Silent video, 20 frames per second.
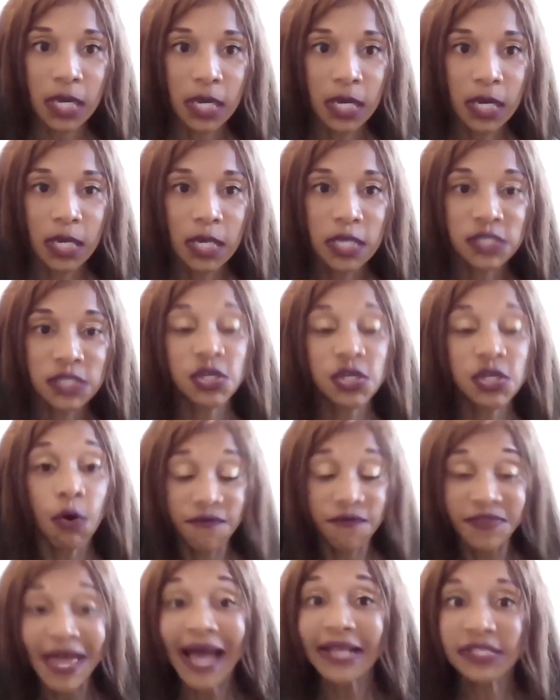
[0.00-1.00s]
So if
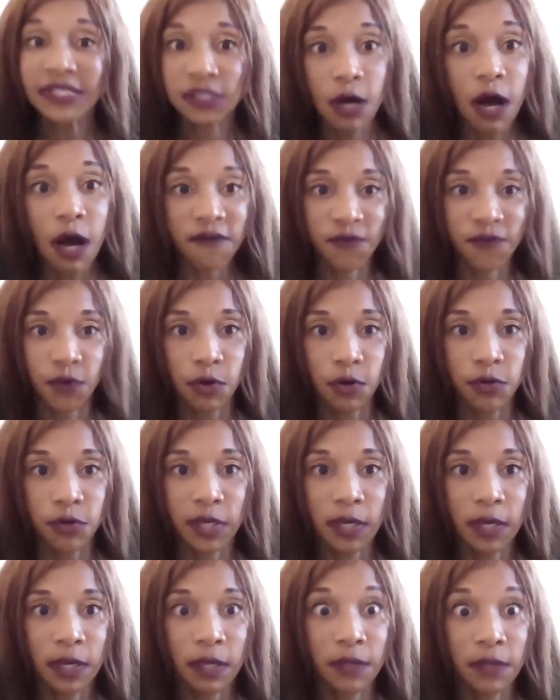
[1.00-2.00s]
that's covered,
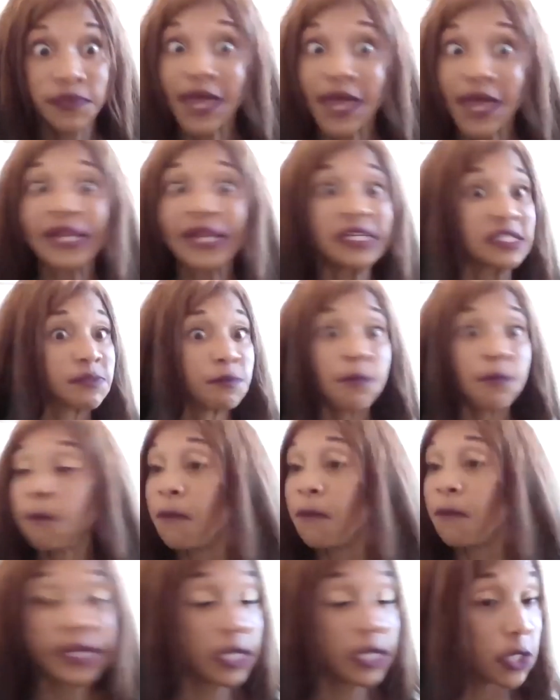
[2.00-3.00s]
that is
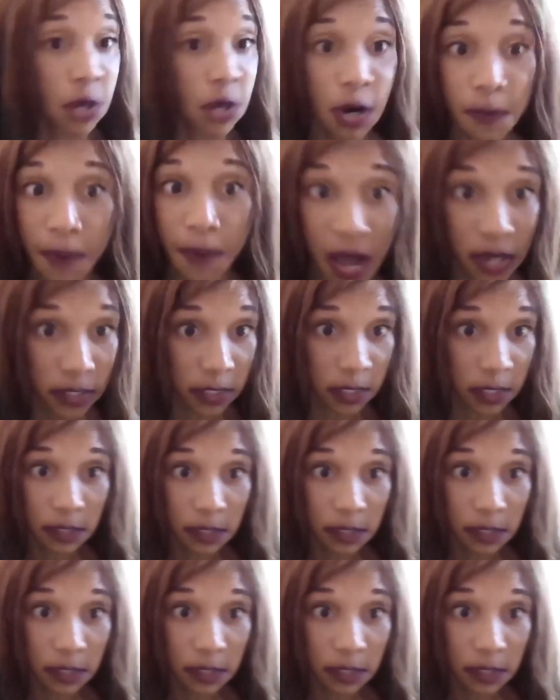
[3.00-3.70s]
money in our pocket.